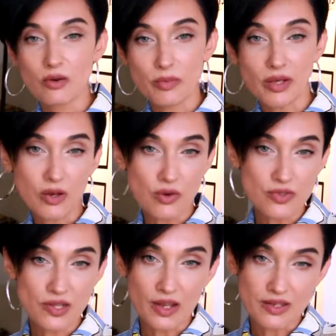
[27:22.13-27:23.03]
On my
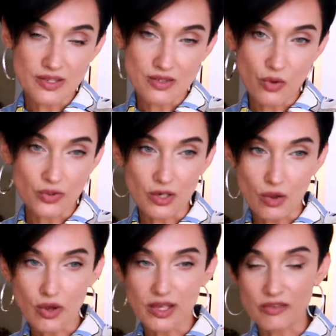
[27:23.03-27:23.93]
clothes, it lasts all day
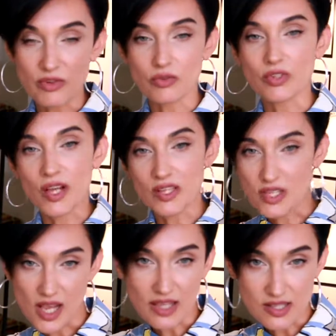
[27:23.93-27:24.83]
long, and even on the next
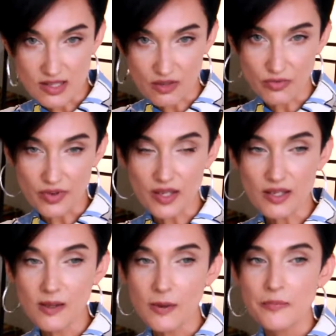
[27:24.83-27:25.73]
day I can still feel it.